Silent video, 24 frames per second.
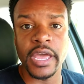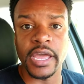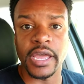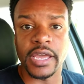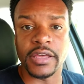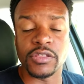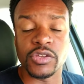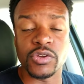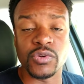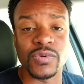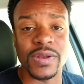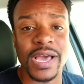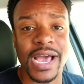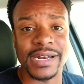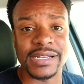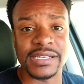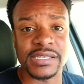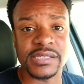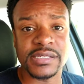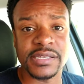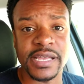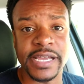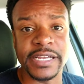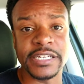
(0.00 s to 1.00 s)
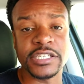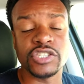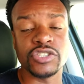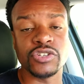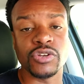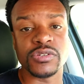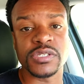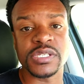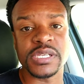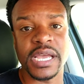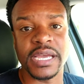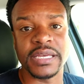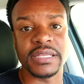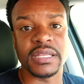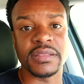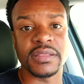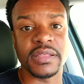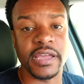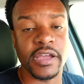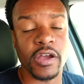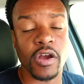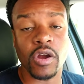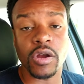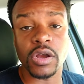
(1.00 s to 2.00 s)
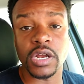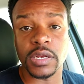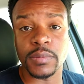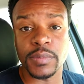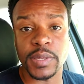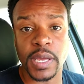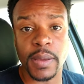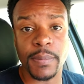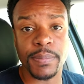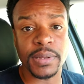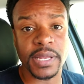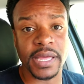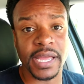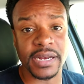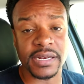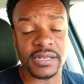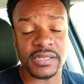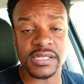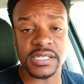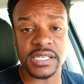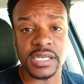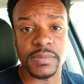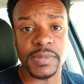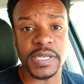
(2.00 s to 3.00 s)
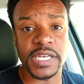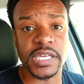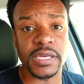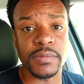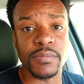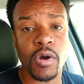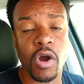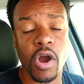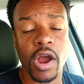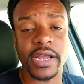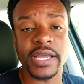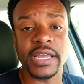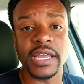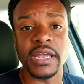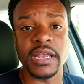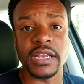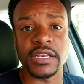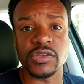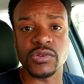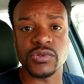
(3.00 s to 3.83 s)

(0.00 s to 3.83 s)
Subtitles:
in the United States. You're saying that they are gonna be a player in the CBD market,